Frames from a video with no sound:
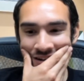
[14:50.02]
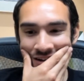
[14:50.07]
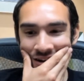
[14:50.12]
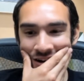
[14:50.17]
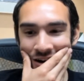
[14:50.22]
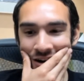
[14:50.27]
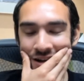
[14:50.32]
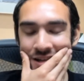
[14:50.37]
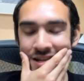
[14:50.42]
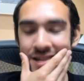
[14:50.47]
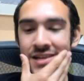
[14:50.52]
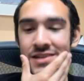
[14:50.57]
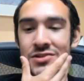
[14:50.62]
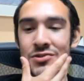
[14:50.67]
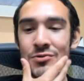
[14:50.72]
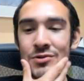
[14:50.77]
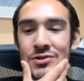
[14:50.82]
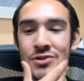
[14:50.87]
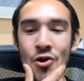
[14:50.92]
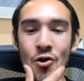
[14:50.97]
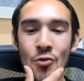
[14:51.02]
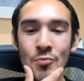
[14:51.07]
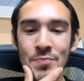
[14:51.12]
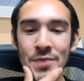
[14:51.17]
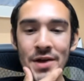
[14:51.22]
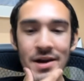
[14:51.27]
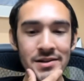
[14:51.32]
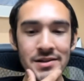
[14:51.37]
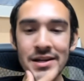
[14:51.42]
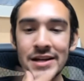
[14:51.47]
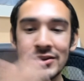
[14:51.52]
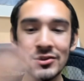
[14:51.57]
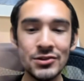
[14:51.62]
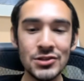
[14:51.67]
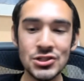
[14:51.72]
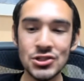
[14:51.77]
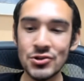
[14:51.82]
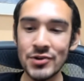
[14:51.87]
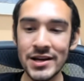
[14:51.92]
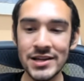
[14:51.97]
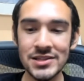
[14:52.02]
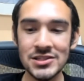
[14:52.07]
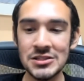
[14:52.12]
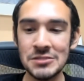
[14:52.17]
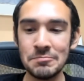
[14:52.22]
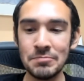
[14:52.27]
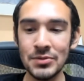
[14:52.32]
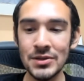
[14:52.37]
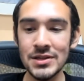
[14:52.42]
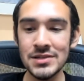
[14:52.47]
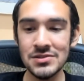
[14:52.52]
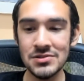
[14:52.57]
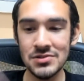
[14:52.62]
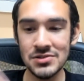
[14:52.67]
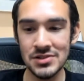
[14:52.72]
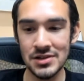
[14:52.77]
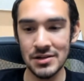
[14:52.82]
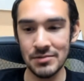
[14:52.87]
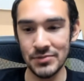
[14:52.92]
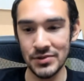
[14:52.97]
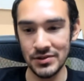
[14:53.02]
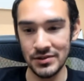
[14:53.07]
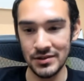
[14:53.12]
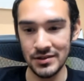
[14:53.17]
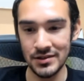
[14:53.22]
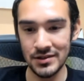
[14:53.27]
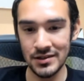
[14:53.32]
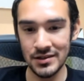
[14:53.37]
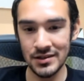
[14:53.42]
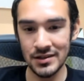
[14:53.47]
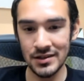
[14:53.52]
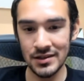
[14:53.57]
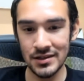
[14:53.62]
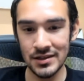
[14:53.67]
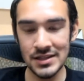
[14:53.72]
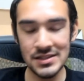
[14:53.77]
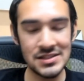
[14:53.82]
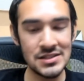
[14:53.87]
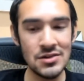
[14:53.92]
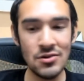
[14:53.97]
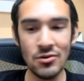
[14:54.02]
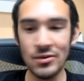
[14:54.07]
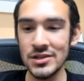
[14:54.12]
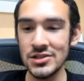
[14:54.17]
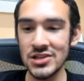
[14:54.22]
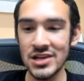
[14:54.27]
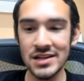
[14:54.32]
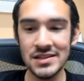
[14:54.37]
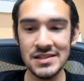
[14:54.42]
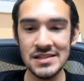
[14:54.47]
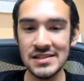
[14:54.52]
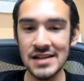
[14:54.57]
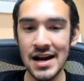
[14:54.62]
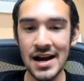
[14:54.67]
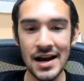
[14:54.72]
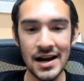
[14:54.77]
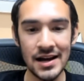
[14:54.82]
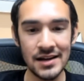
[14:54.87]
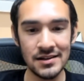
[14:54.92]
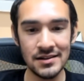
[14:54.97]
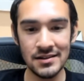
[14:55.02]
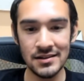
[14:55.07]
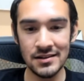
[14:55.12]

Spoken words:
All he can do is hope that Nicholas Tran splits or something. That's the only chance he's got.